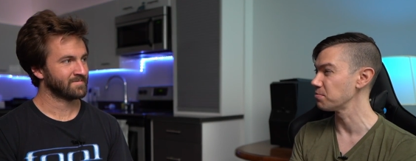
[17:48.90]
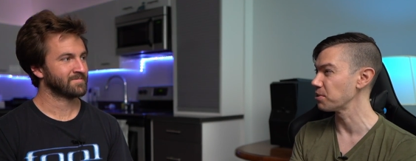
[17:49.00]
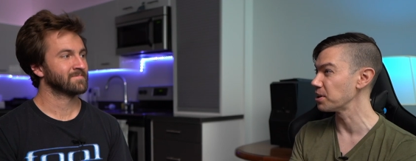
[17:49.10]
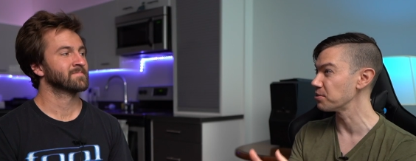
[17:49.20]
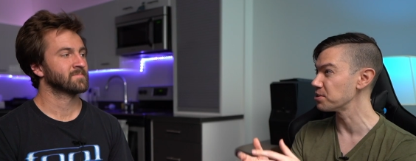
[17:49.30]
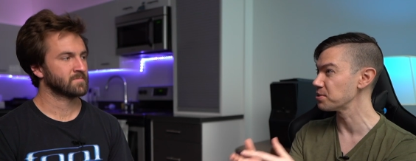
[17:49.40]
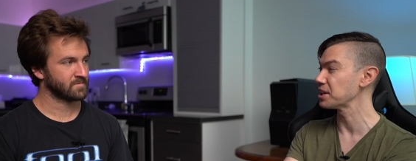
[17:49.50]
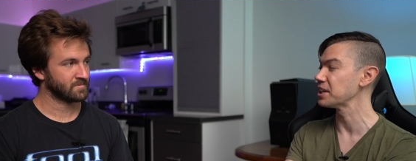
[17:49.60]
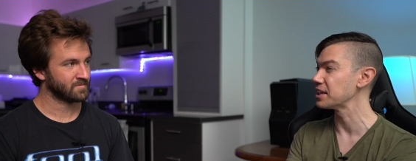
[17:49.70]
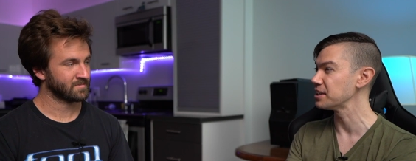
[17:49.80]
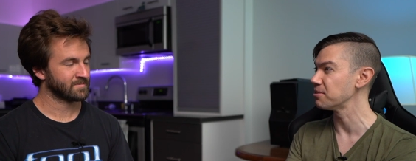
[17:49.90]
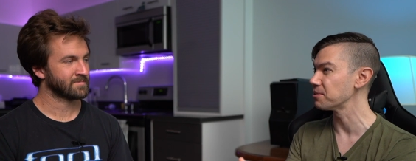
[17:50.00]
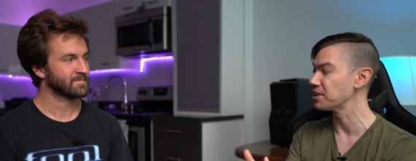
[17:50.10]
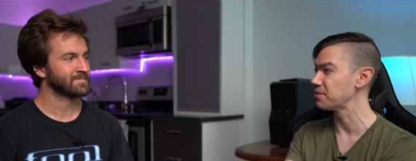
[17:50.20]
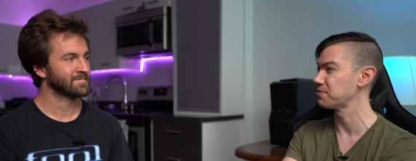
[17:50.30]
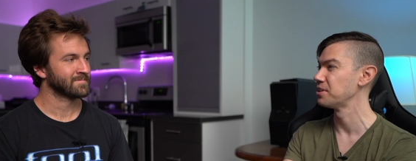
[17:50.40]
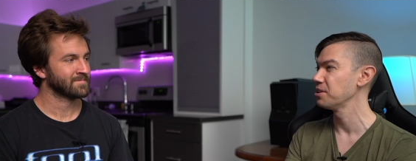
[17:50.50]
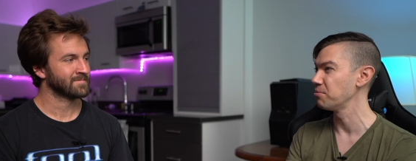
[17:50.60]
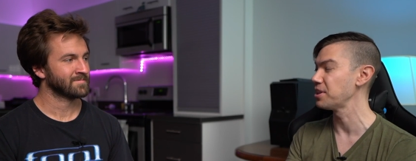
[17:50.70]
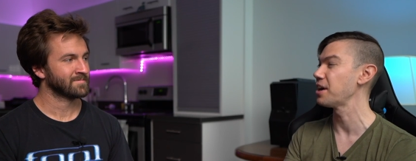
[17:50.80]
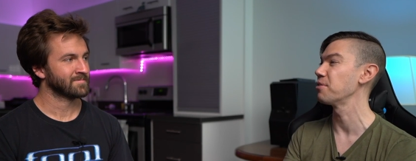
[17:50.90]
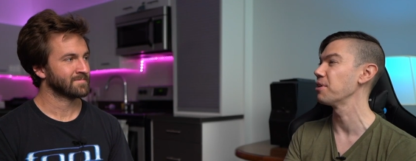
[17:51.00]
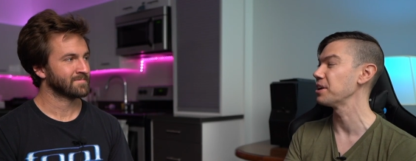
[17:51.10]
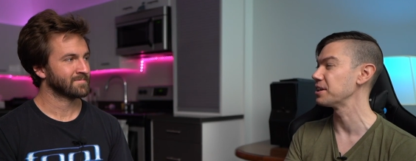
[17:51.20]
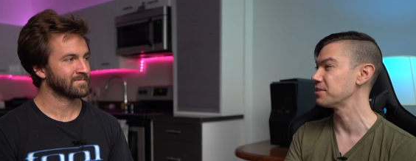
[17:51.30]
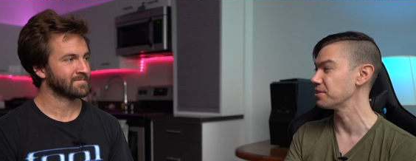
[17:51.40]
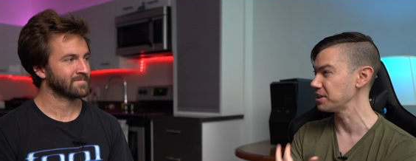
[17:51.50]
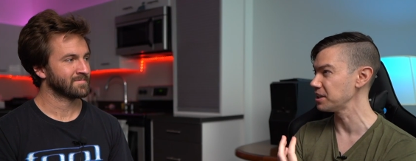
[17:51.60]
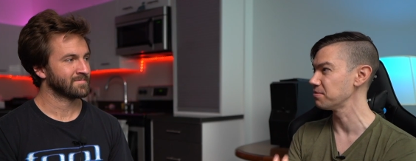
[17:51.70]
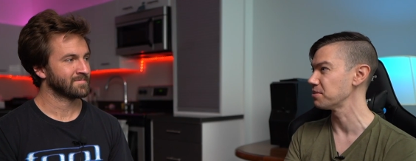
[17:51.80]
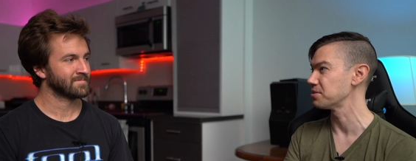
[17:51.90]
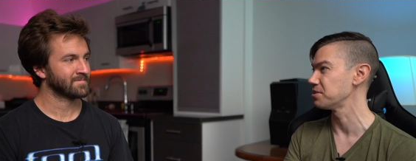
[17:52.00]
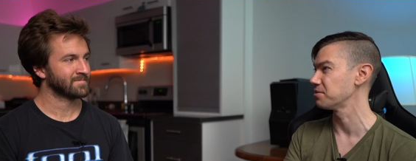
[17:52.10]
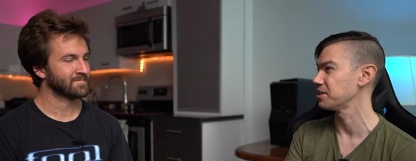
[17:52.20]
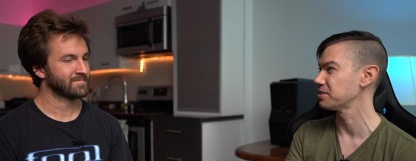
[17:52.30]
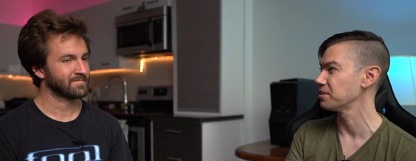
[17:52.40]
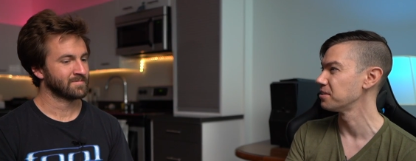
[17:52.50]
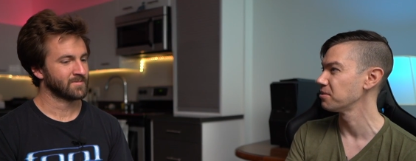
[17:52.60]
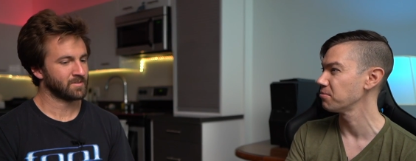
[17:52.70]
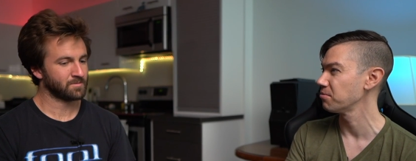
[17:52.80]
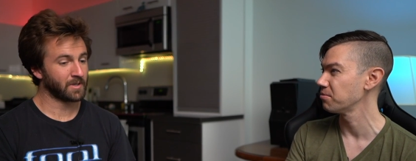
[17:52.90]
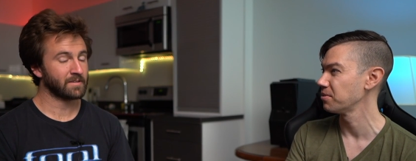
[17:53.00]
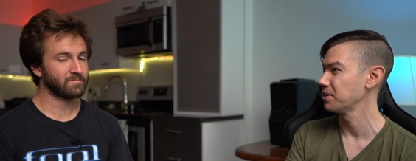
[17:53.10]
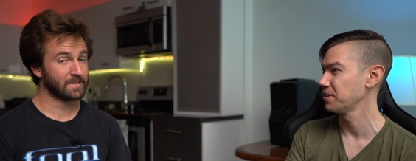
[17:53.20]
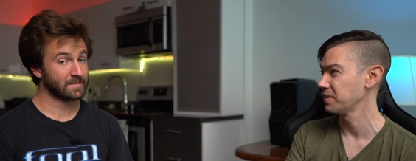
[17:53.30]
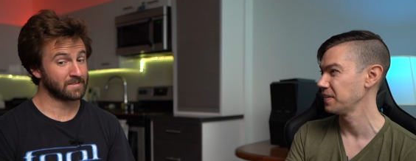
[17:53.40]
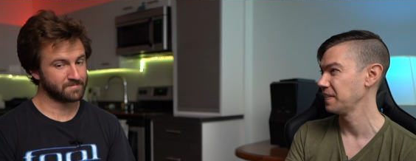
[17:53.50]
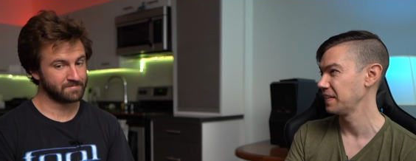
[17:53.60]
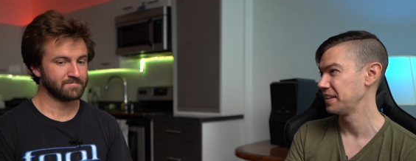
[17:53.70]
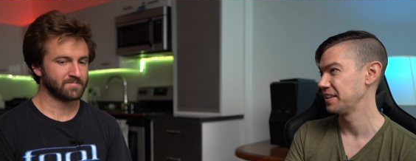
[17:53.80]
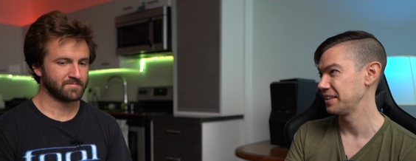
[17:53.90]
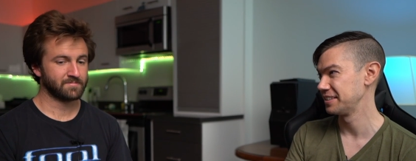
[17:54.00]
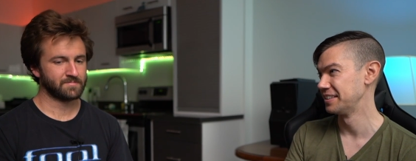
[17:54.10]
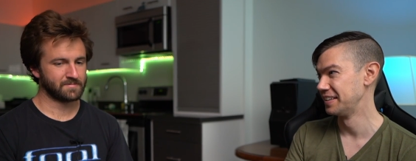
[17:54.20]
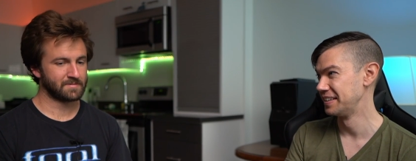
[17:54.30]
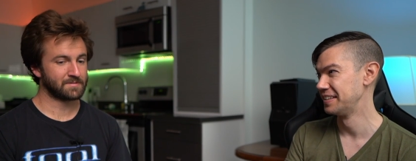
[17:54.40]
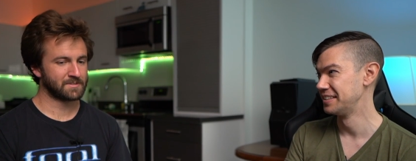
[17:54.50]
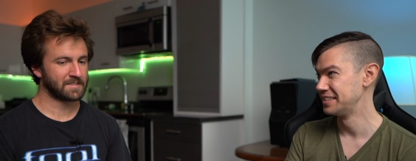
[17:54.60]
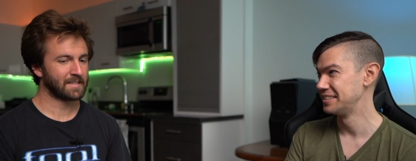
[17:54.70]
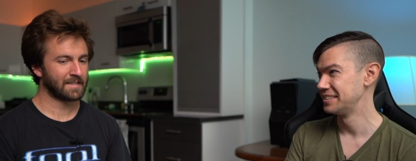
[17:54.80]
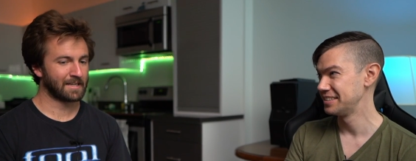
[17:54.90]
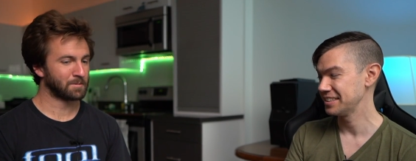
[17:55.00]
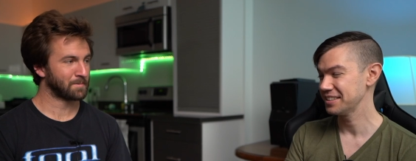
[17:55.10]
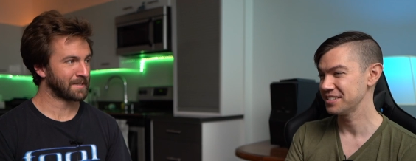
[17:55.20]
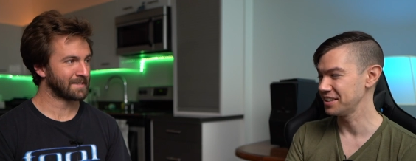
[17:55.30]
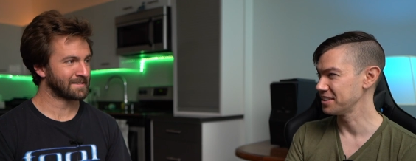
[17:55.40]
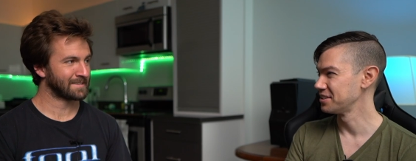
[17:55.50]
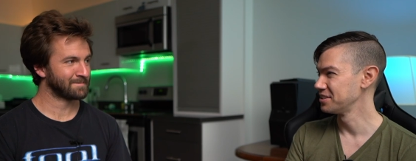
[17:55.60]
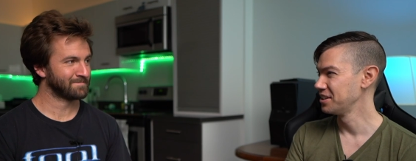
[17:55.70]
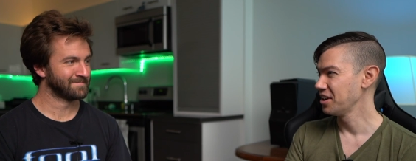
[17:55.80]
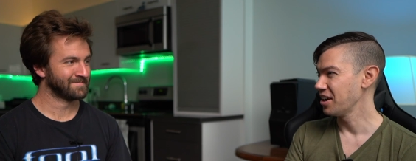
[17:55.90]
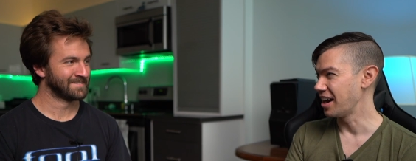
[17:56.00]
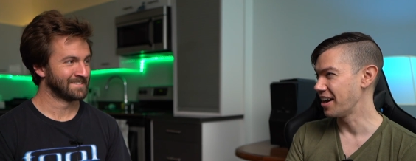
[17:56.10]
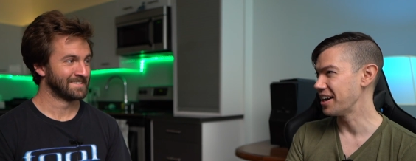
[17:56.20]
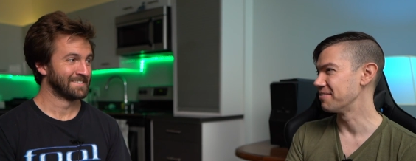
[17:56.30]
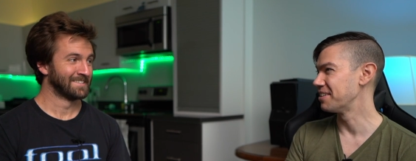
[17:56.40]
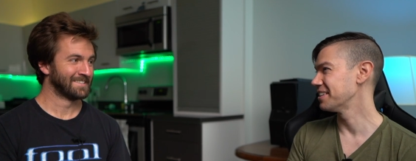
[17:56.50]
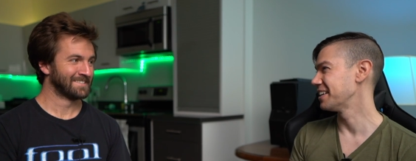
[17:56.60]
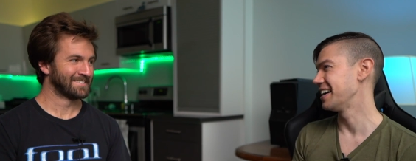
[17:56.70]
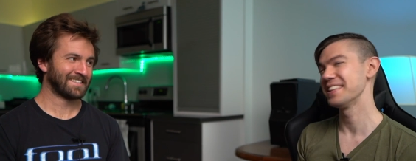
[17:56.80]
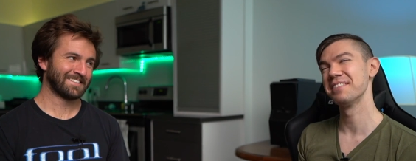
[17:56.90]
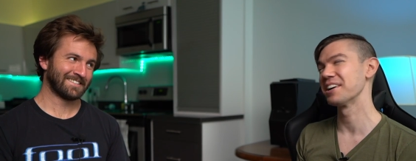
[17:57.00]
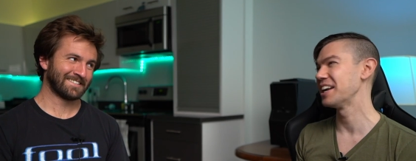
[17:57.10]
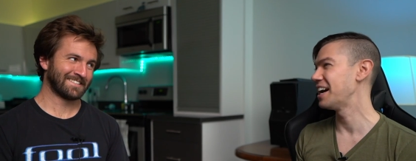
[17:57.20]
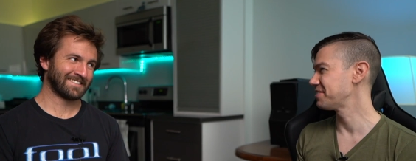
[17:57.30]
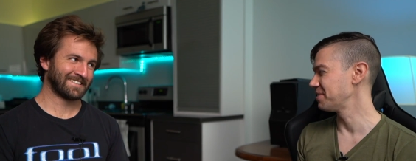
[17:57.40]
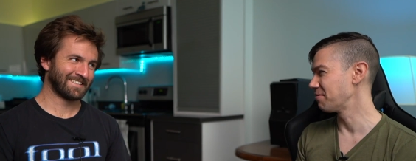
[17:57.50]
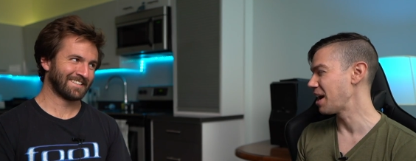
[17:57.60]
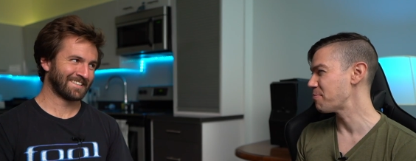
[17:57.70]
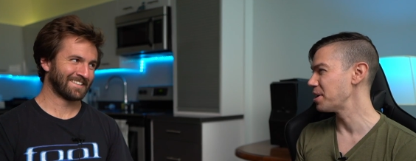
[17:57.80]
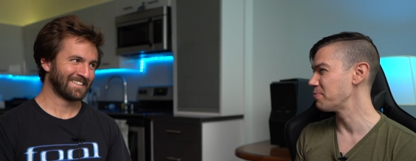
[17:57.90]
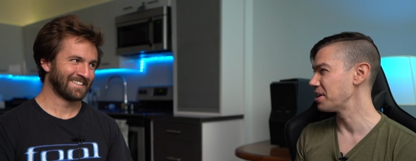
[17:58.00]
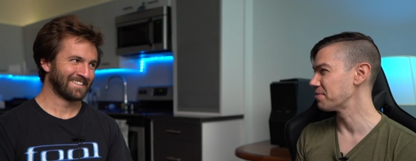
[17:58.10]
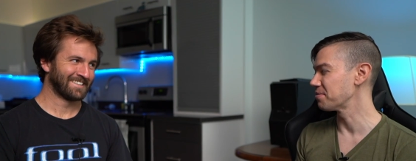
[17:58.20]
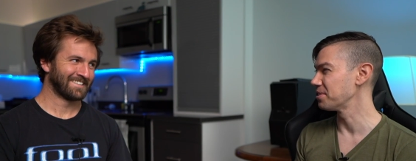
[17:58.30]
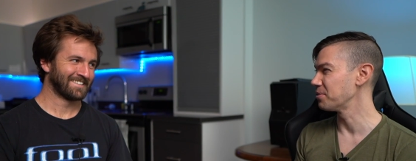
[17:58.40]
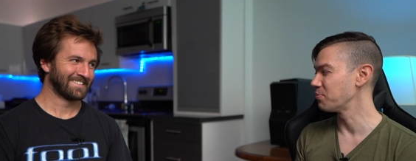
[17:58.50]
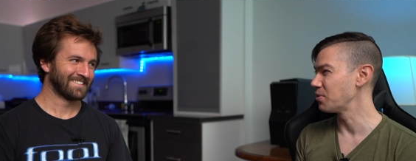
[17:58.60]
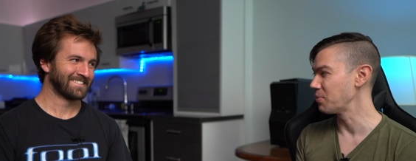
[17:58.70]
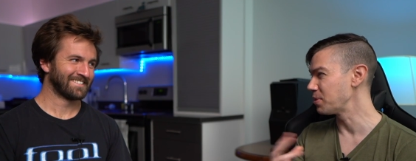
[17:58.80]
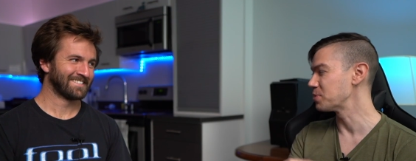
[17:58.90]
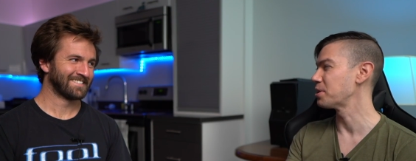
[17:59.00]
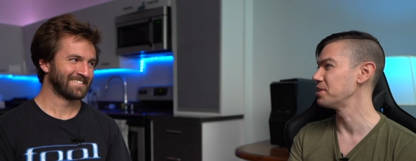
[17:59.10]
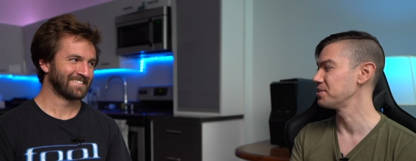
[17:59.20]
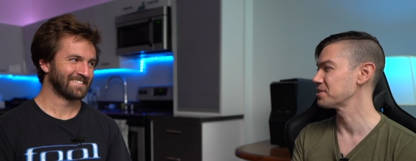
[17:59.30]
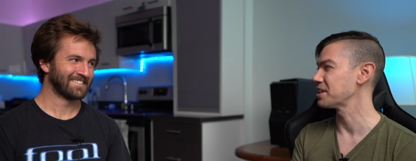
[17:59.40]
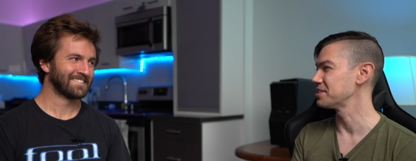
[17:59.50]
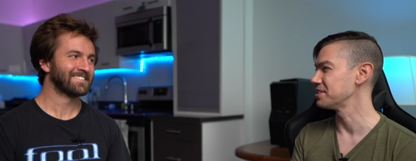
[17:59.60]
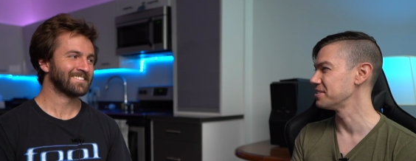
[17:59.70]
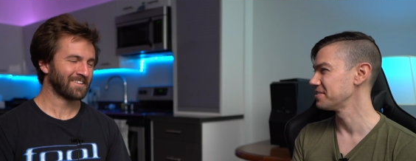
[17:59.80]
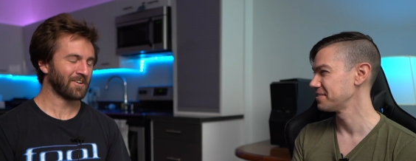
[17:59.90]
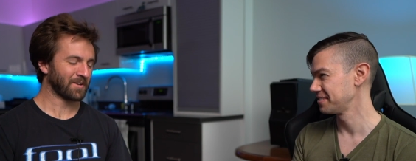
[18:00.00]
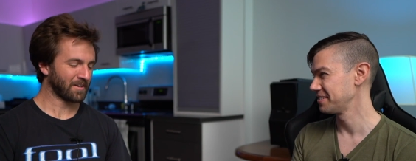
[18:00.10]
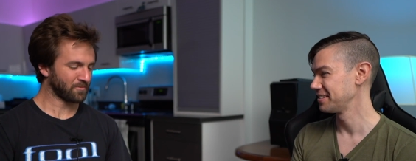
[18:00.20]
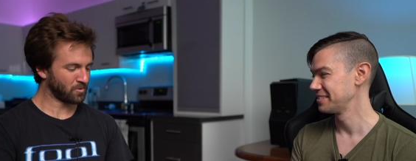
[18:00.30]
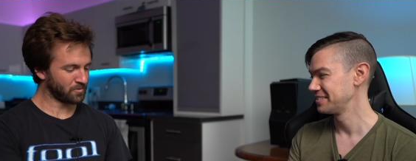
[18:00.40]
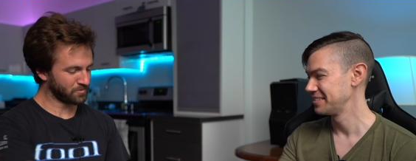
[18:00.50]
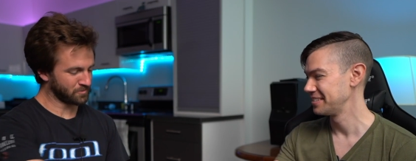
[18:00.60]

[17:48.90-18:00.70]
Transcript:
Speaker 1: where you were drinking and you were left without a way to, to leave the situation. Right, and I've I've seen that
Speaker 2: happen many yeah. times.
Speaker 1: All right. Well, I think uh, we're gonna have to wrap it up there for the, the this part of the discussion. Okay. Well,